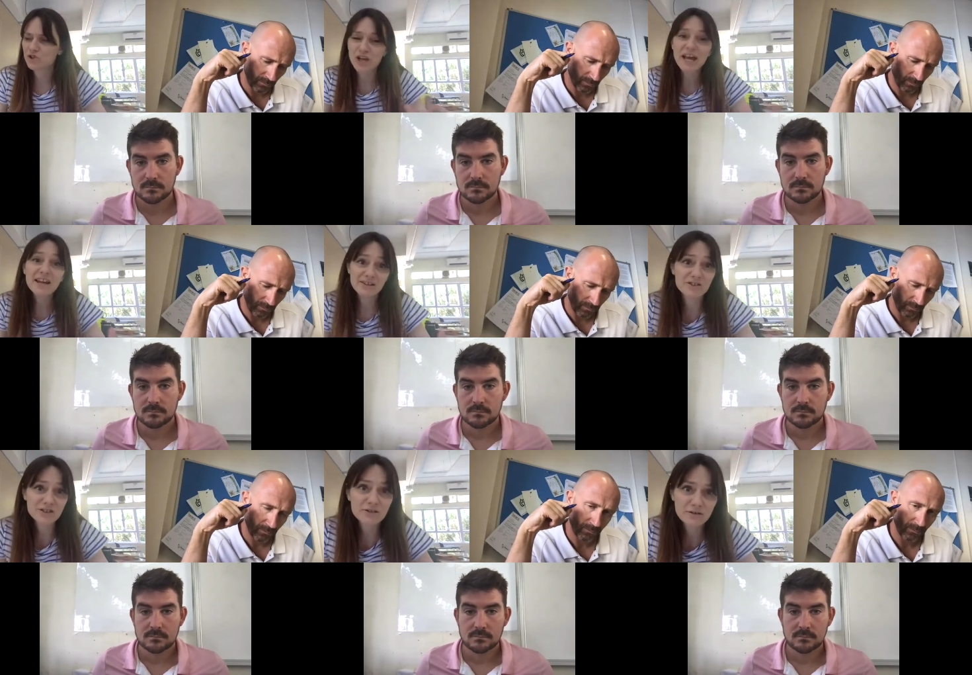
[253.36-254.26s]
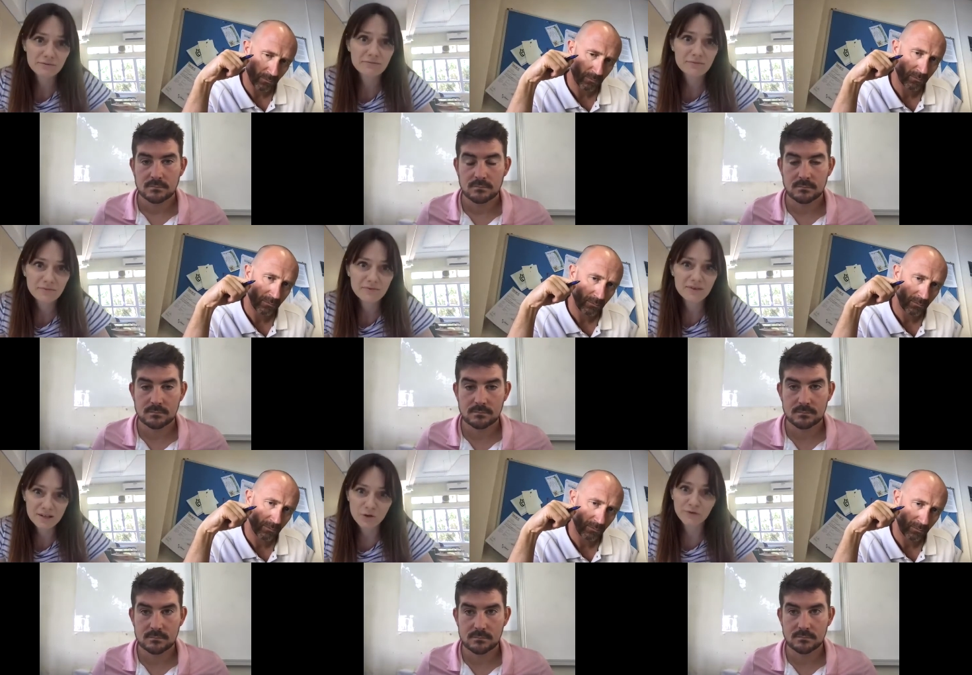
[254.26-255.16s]
Speaker 1: change
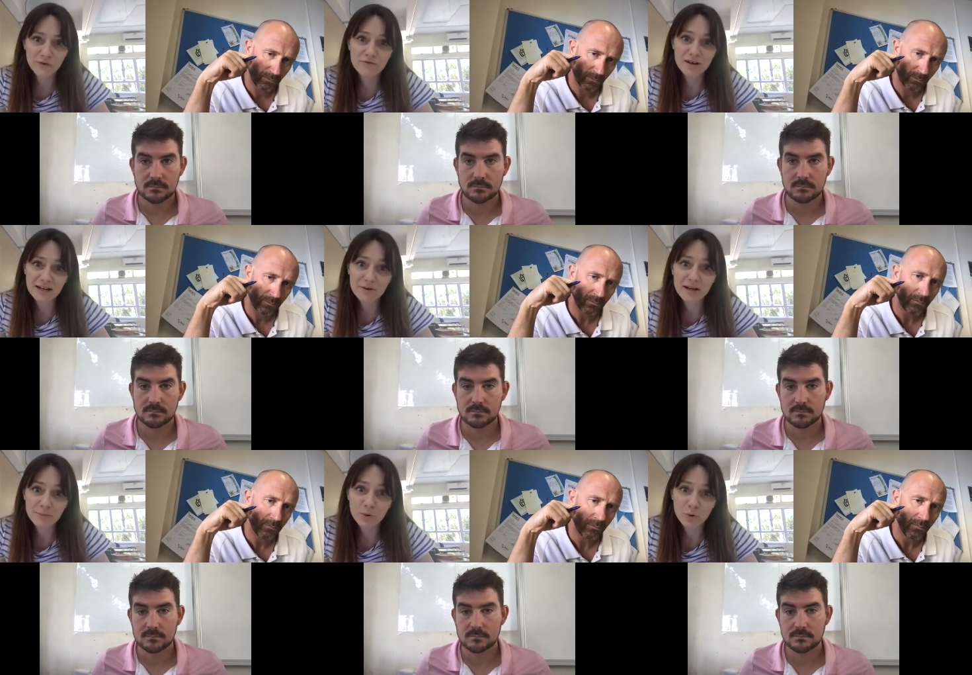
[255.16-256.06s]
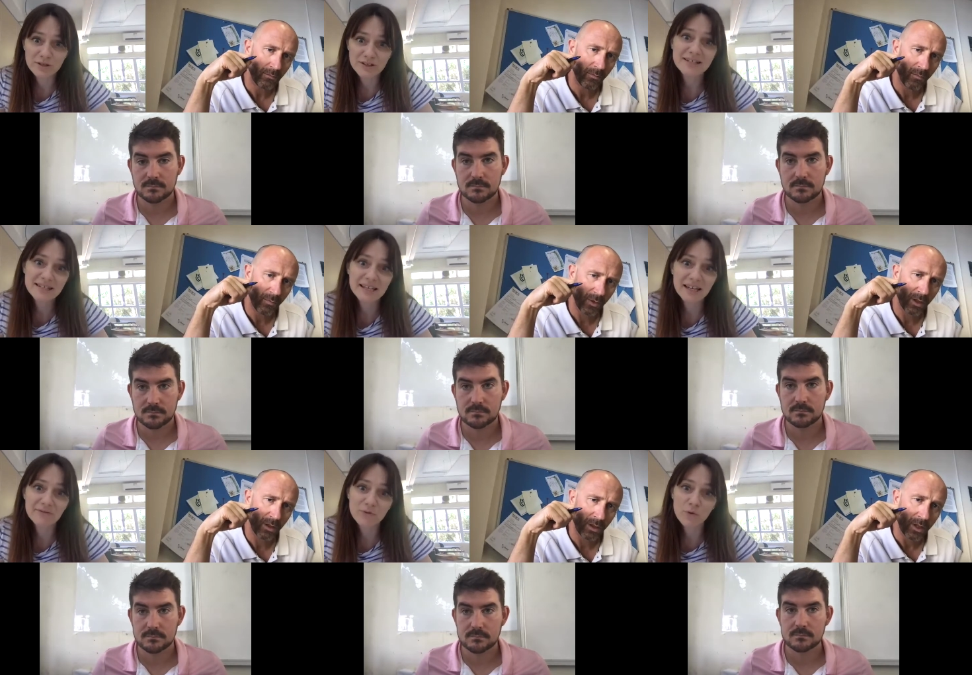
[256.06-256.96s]
is often really, really important, isn't
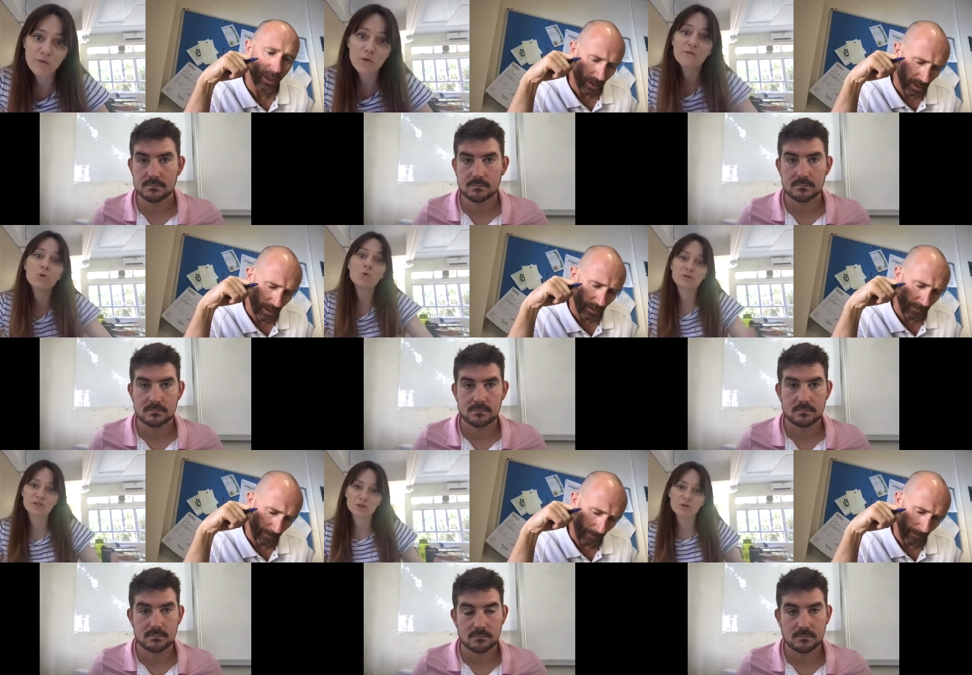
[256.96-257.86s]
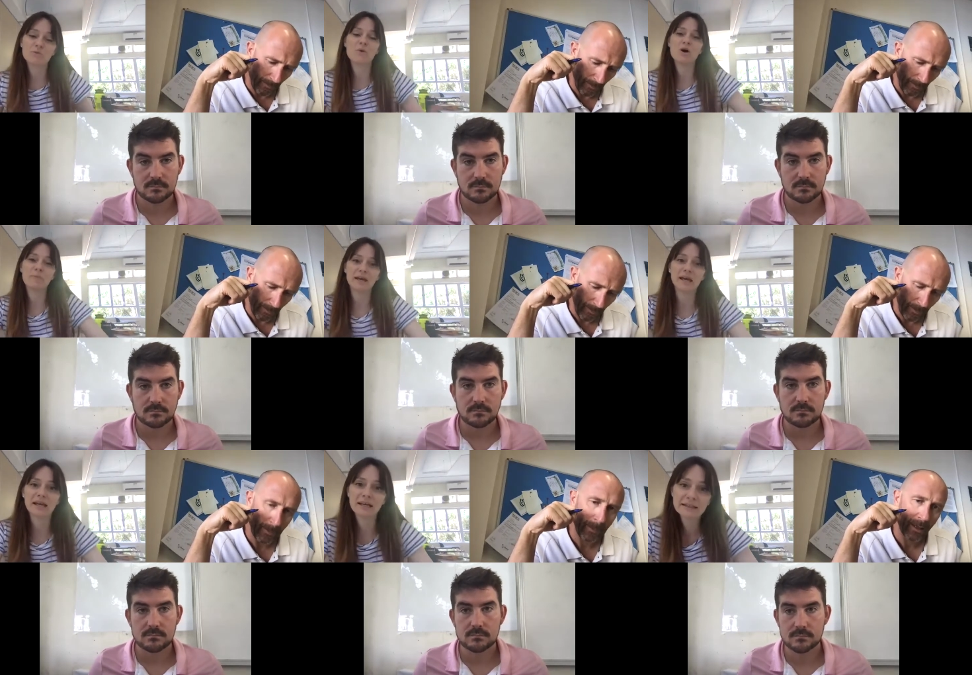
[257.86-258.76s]
it, for, for, for student
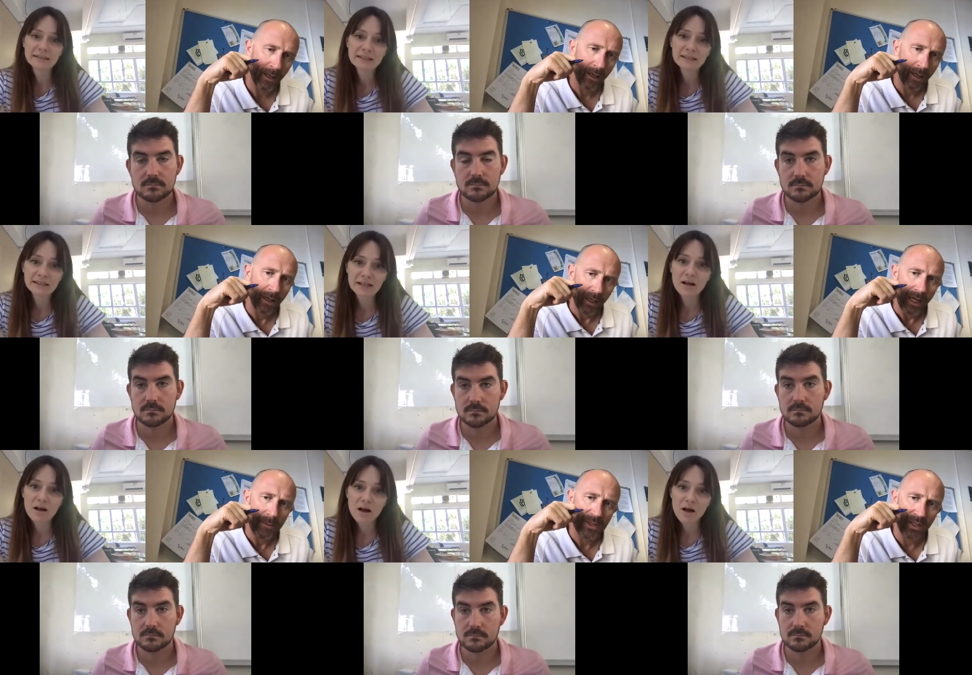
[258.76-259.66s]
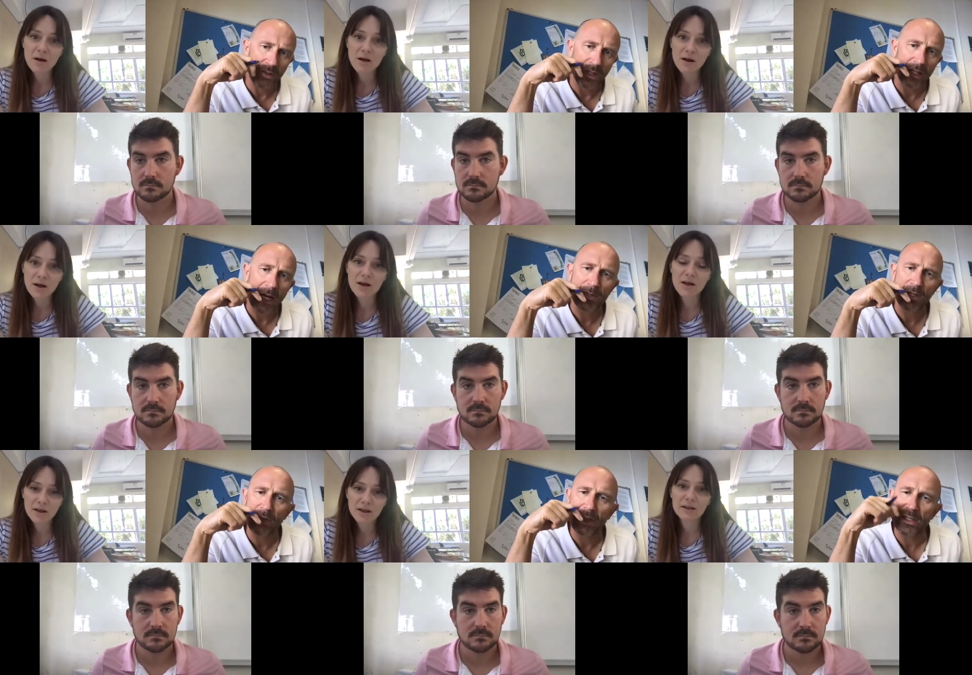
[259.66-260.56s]
well-being?
Speaker 2: Absolutely,
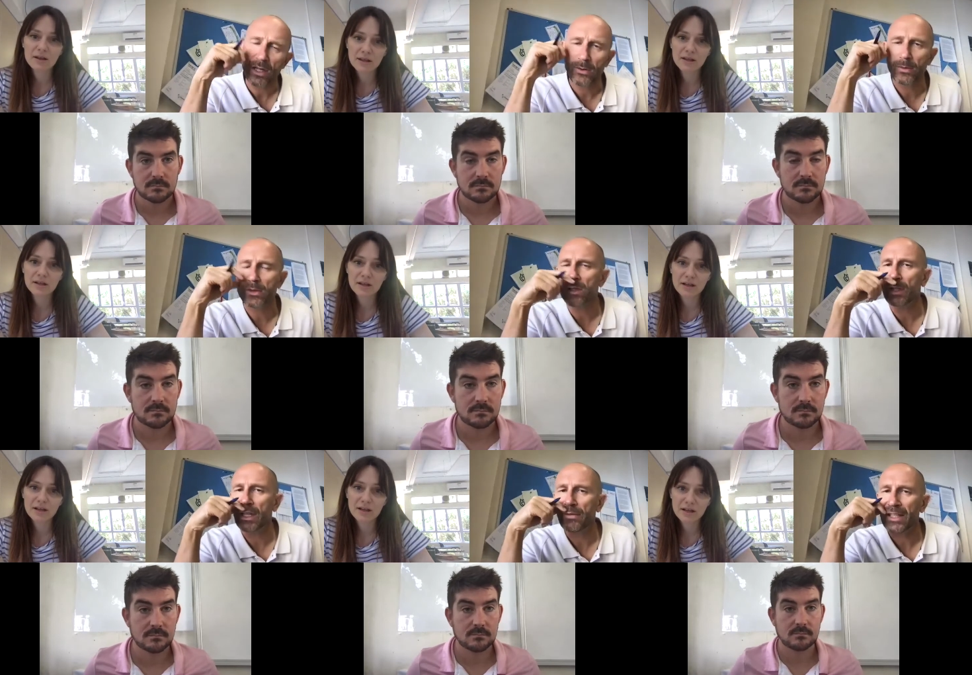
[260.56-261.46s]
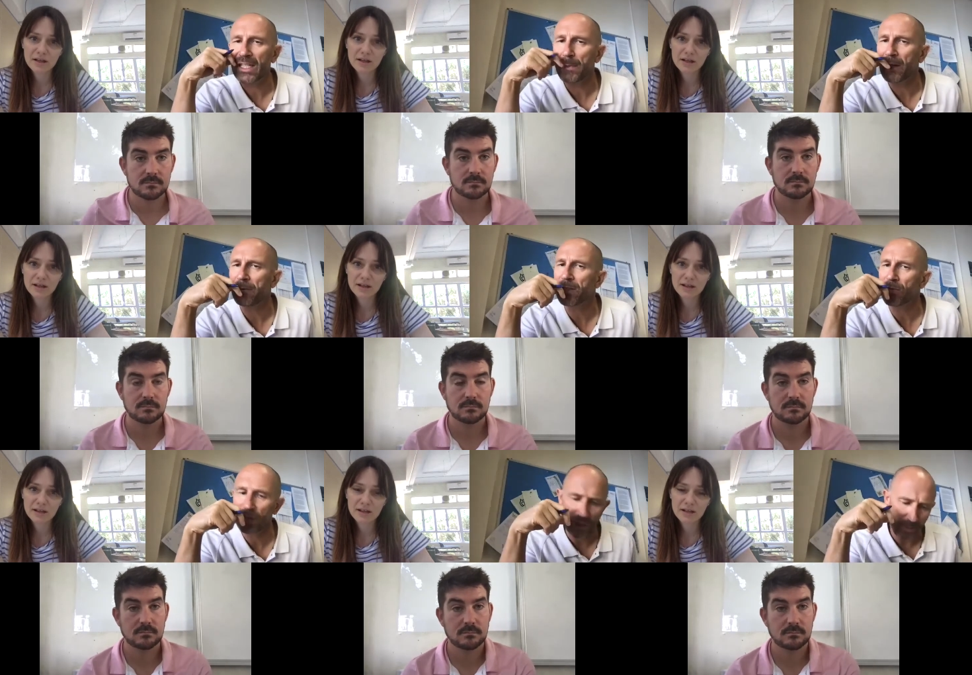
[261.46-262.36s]
absolutely. So, so given these
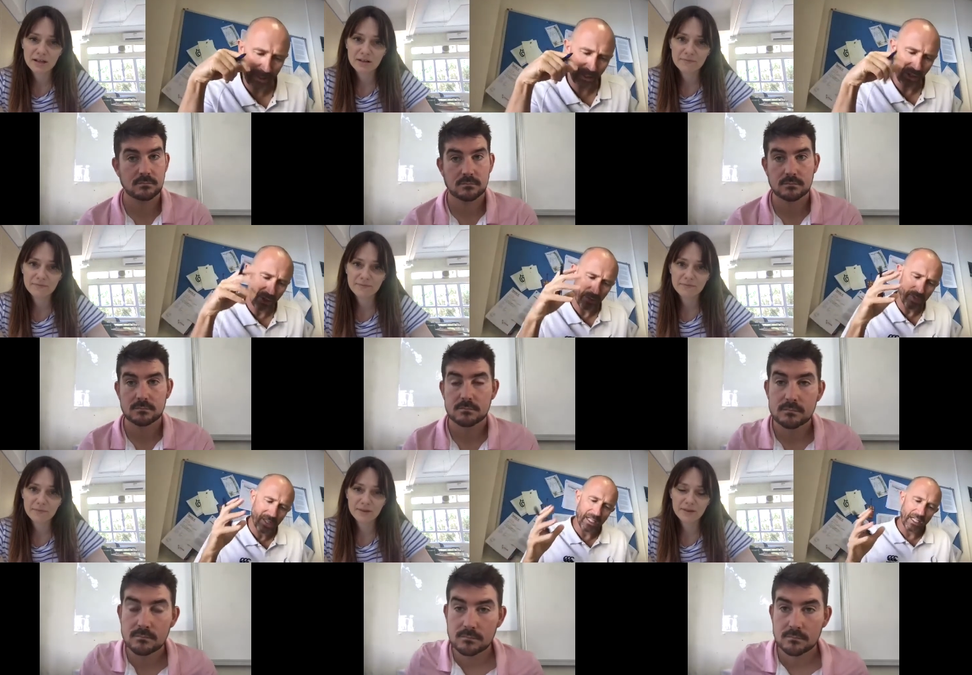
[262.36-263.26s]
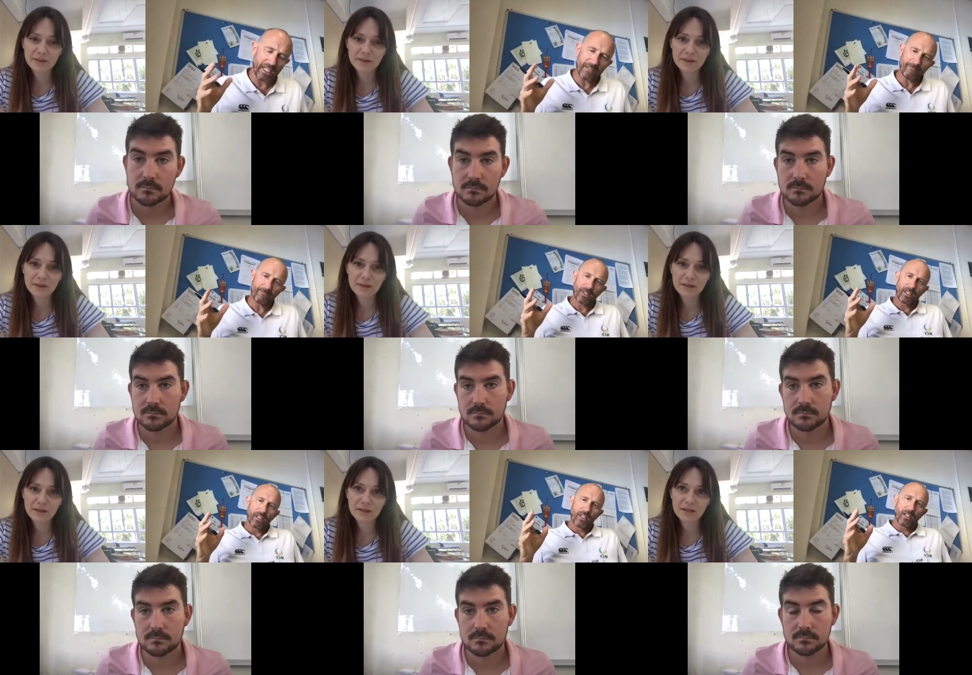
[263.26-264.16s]
benefits, Richard, I mean, do you see
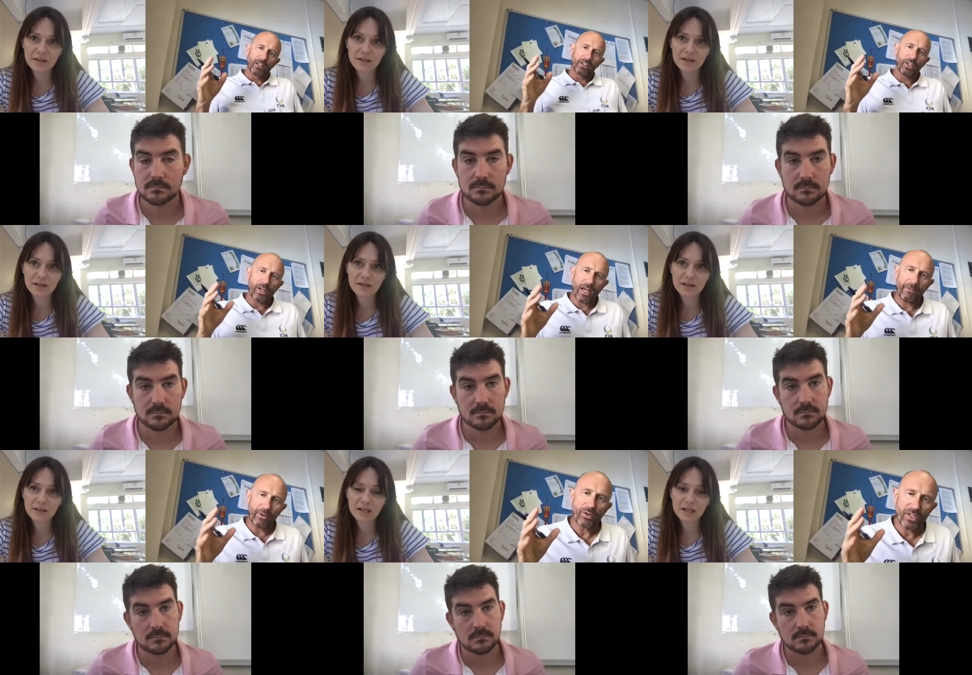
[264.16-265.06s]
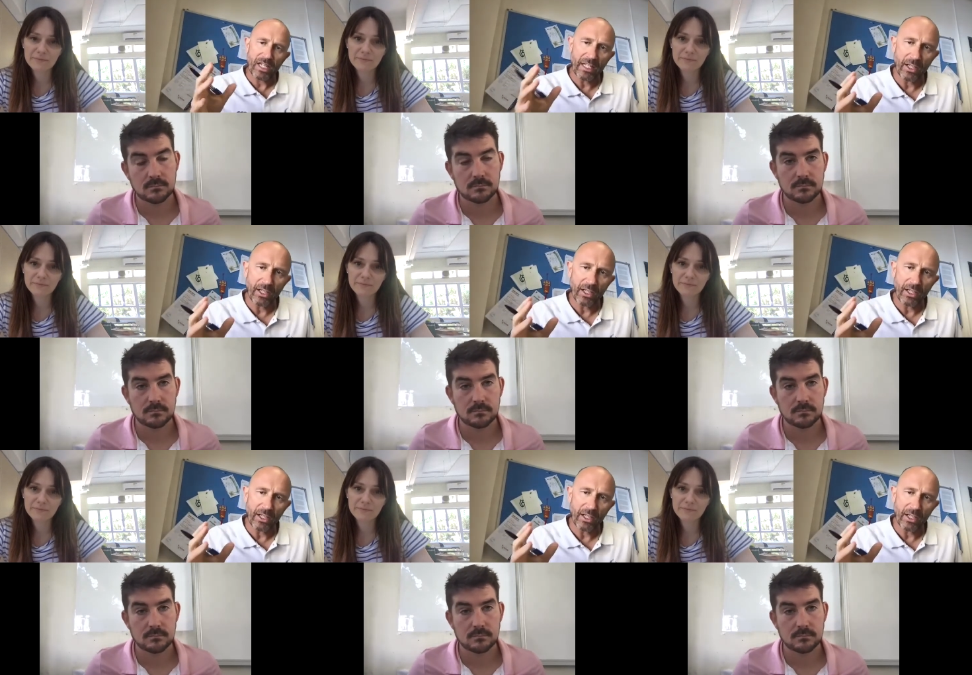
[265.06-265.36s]
do you have you seen